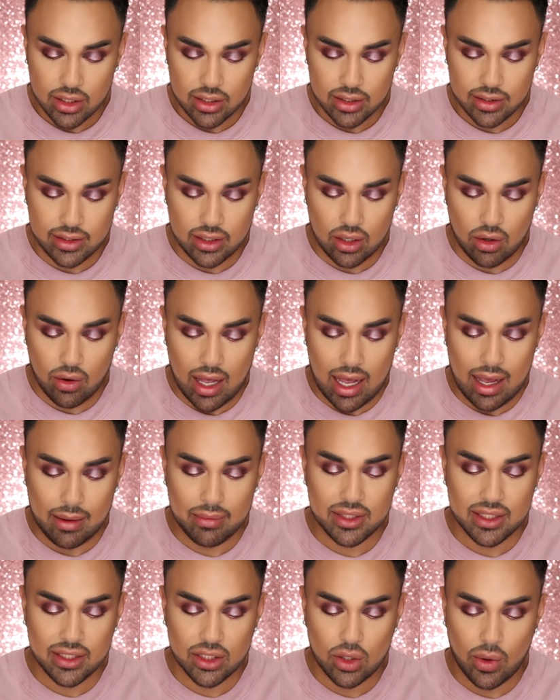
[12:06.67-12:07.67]
So
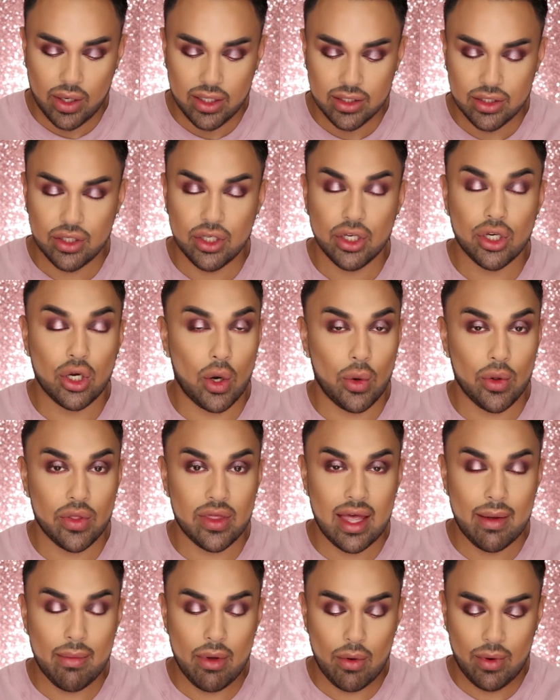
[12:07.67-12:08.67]
I'm just going to coat
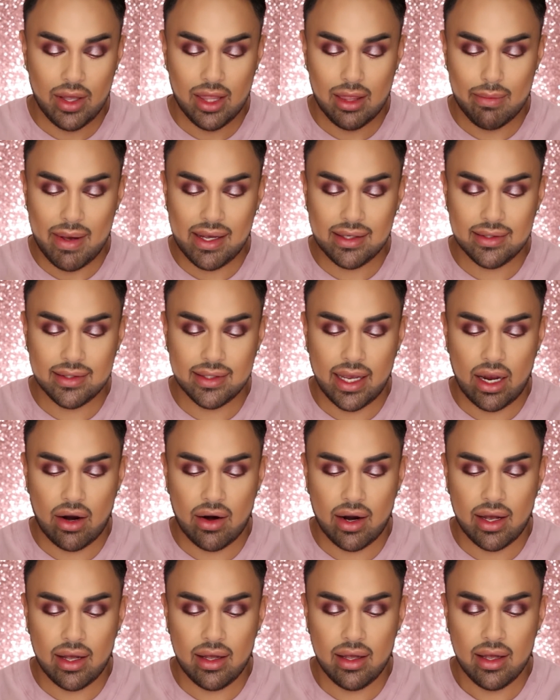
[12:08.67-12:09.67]
them with
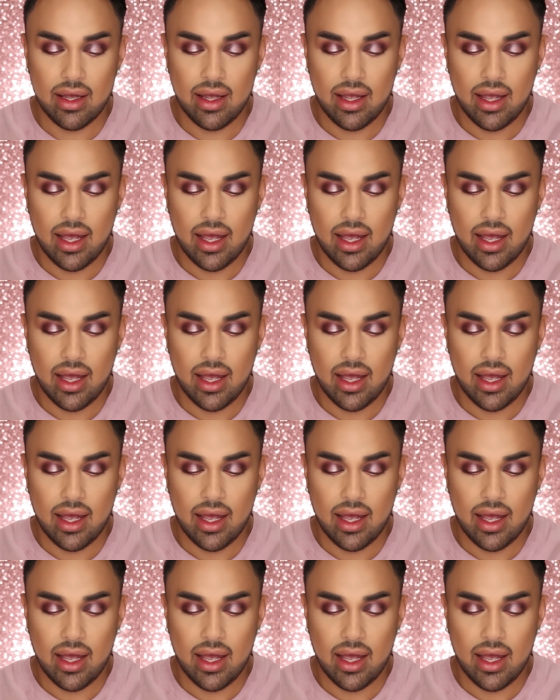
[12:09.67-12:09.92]
mascara.